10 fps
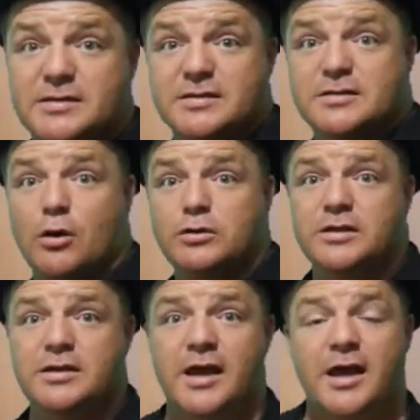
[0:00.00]
piece of salt
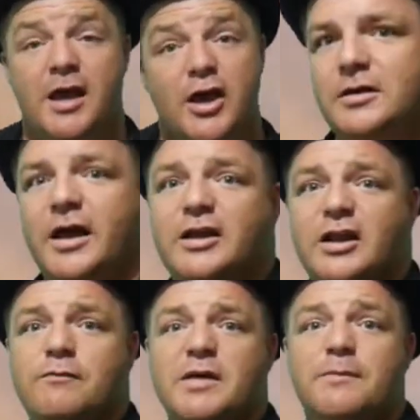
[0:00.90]
in the air. It
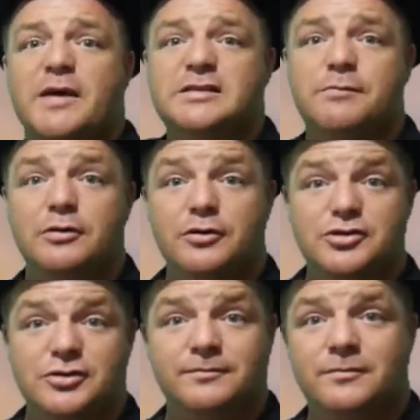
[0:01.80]
could even be a piece of
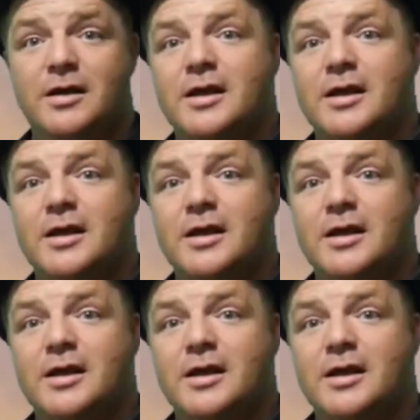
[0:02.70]
pollution.